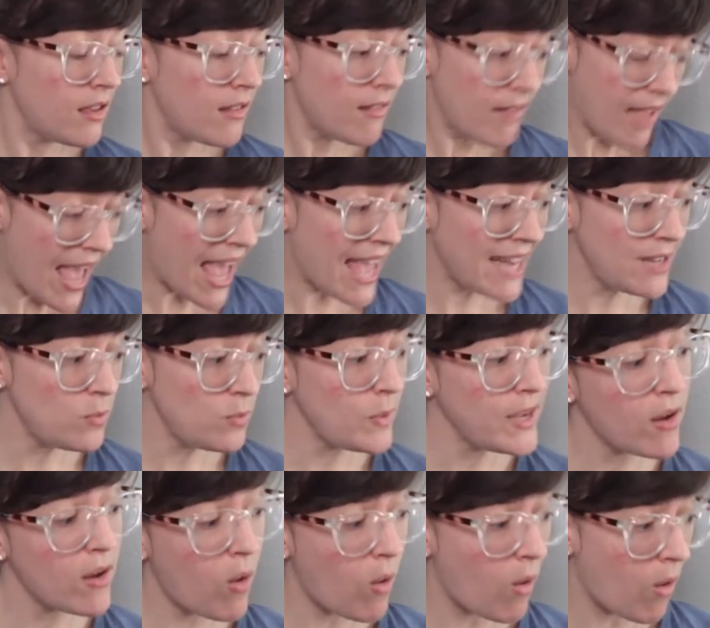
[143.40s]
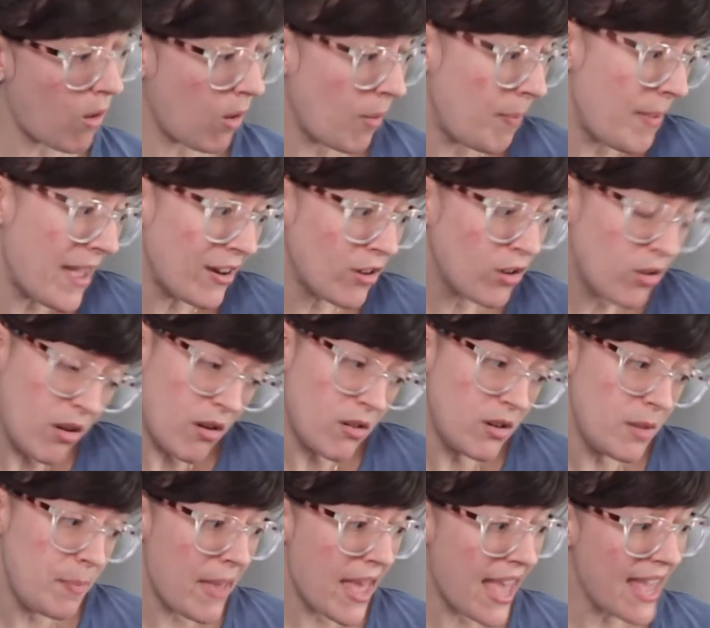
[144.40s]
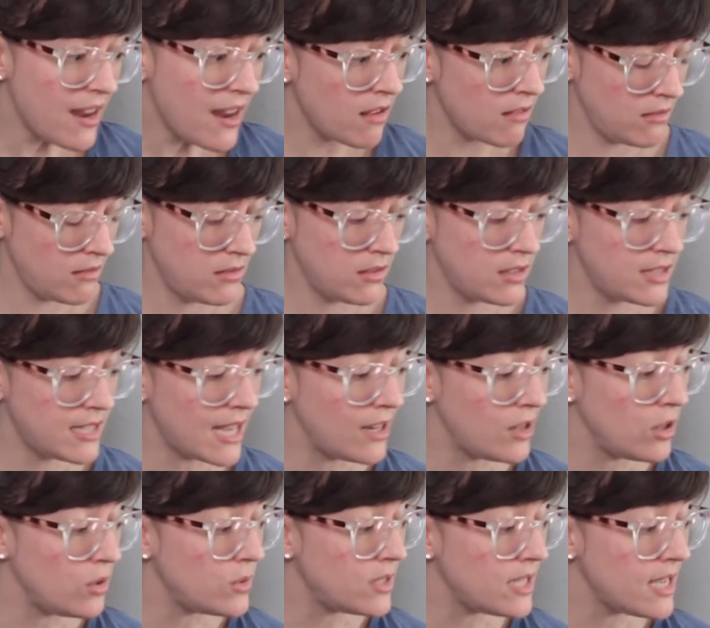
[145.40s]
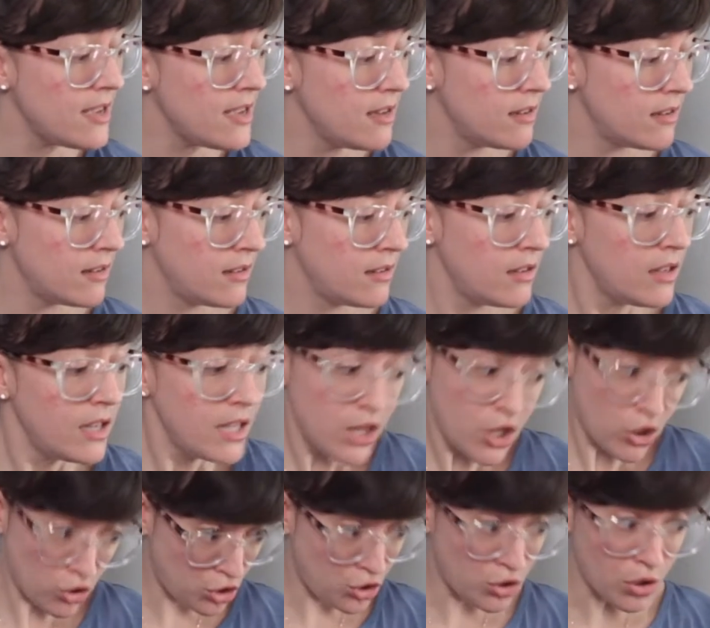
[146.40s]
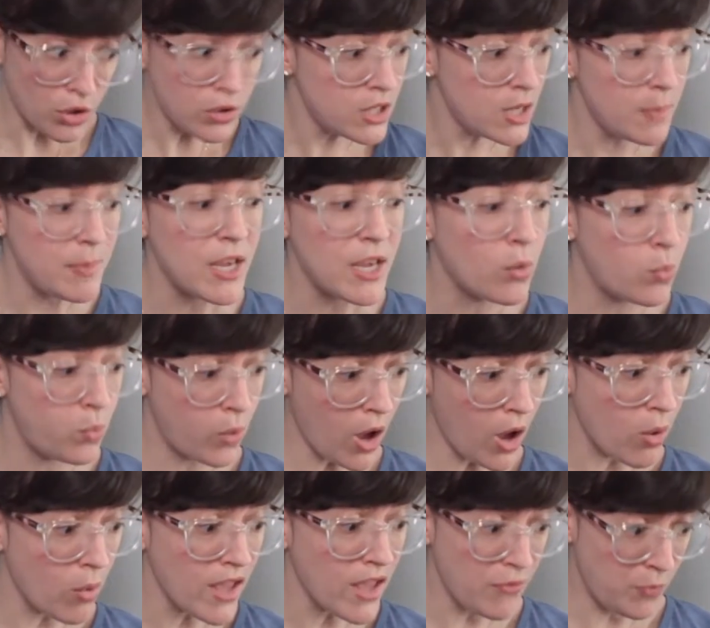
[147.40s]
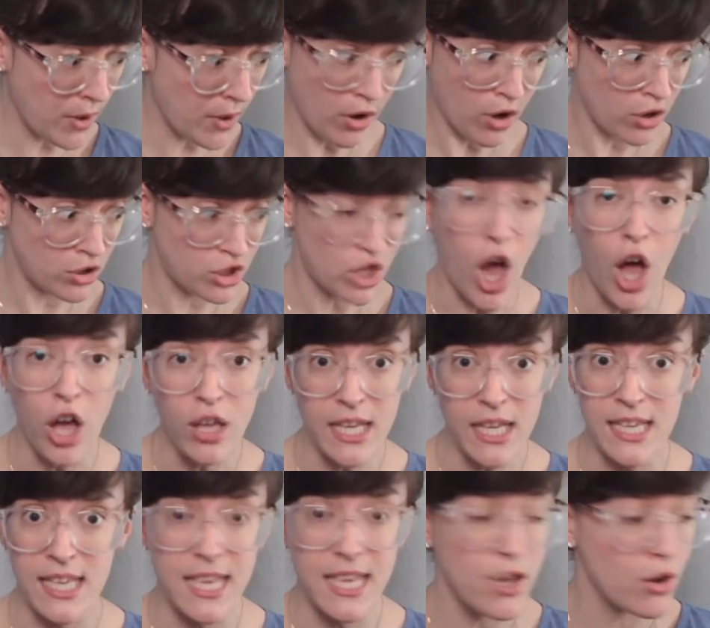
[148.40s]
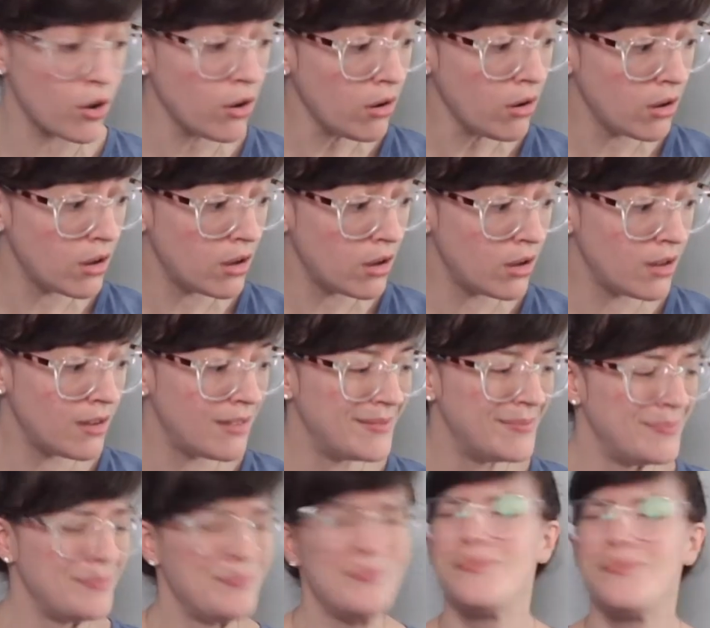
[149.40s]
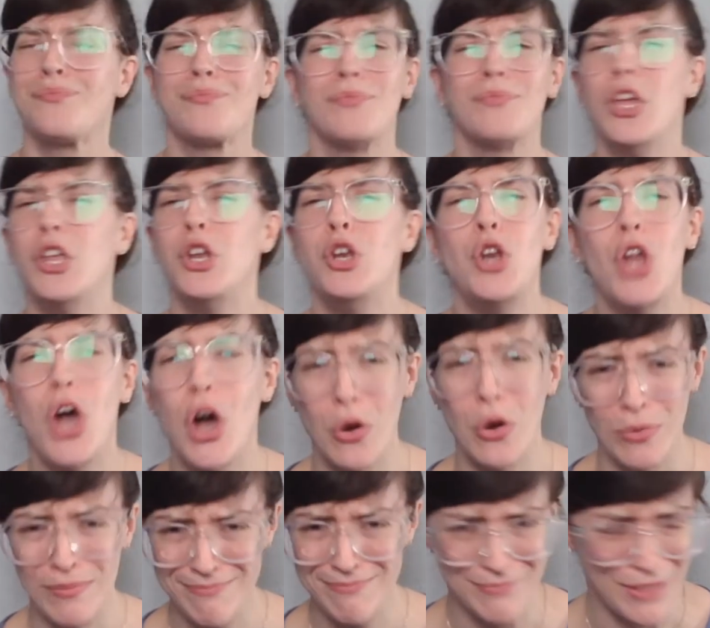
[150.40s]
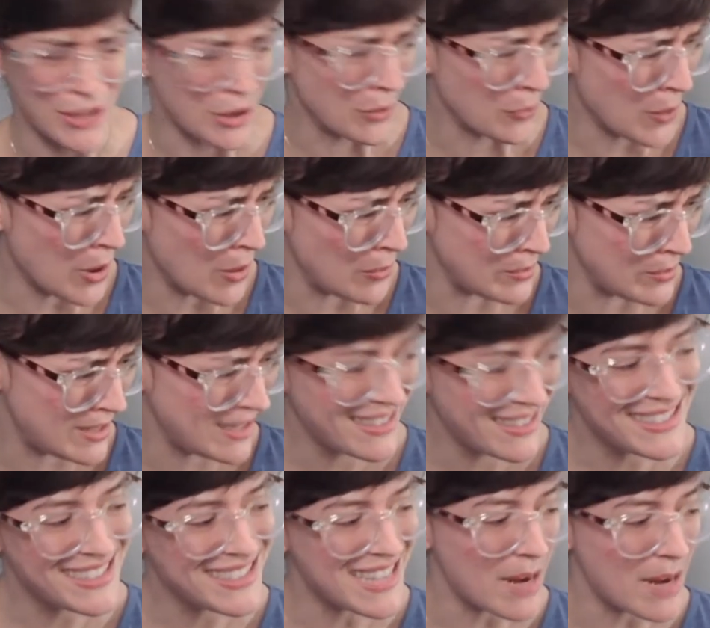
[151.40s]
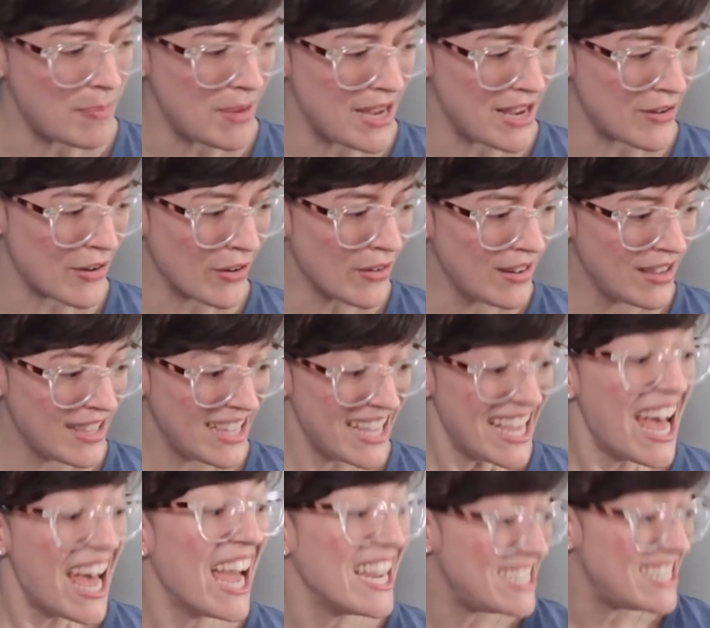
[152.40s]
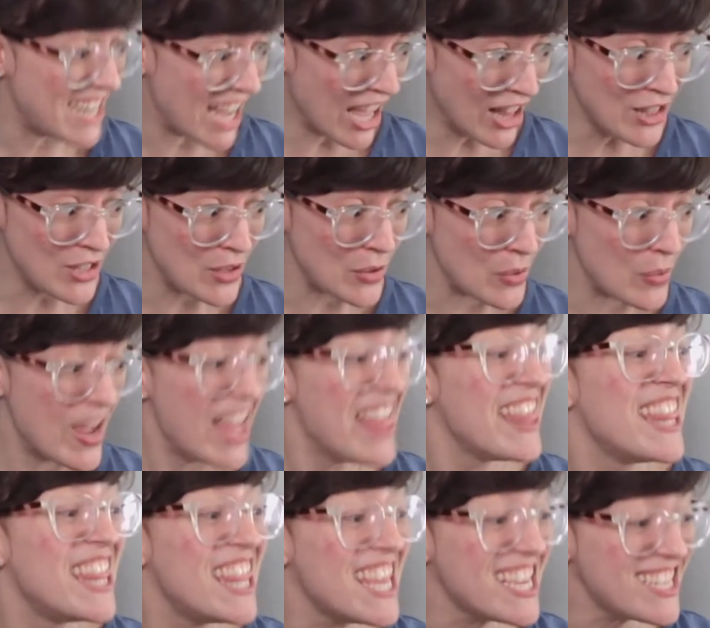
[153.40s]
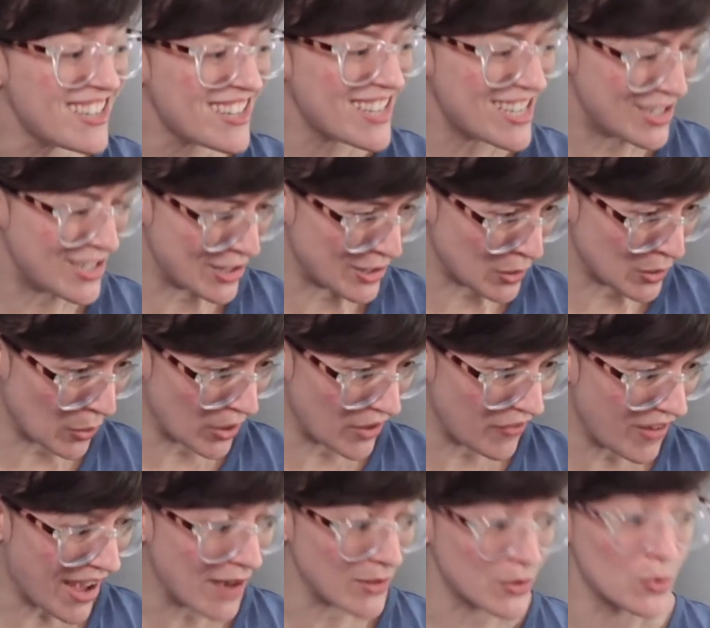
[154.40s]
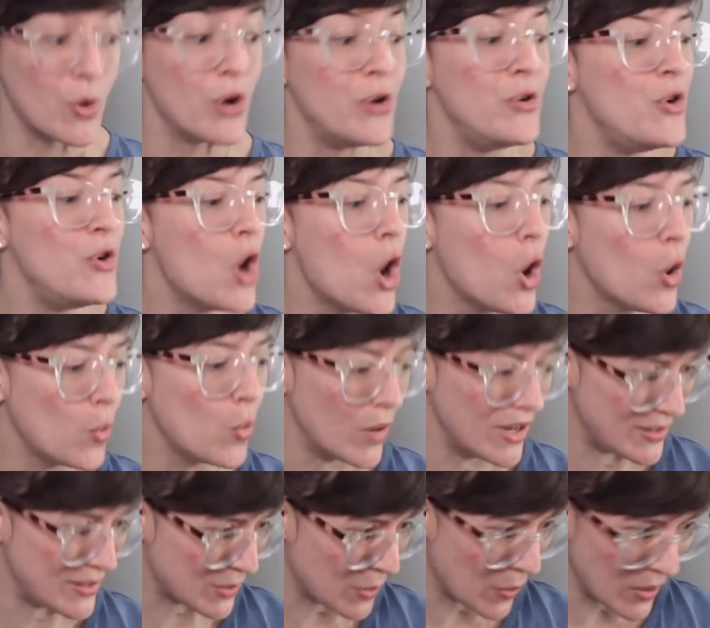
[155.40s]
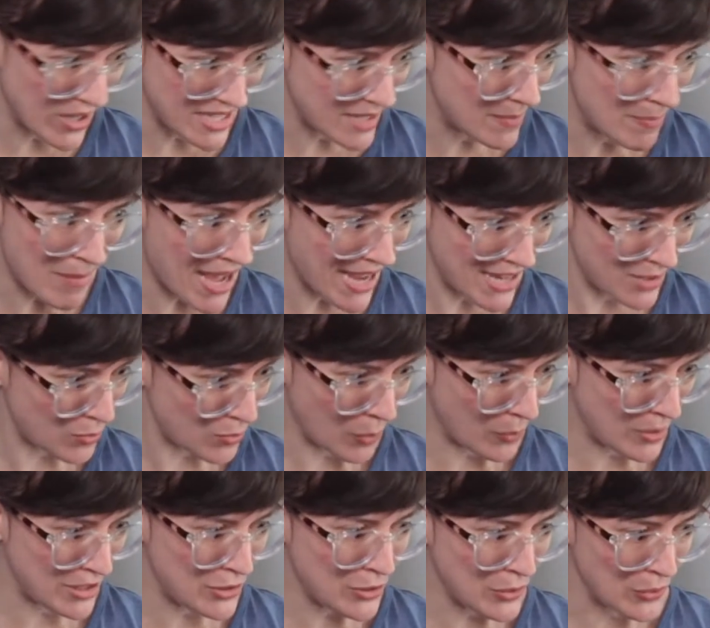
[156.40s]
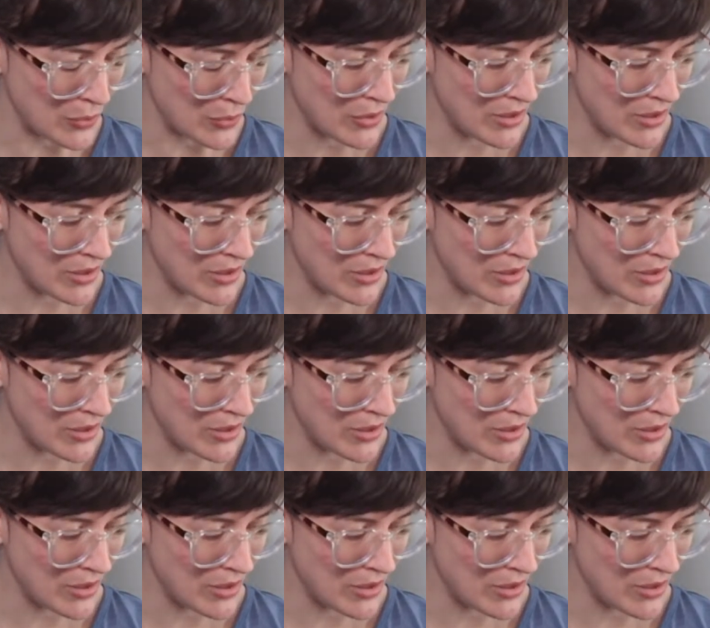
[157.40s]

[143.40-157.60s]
Hadn't we all better go to bed? said Lucy. There's sure to be a row if we're heard talking here. No, there won't, said Peter. I tell you, this is the sort of house where no one's going to mind what we do.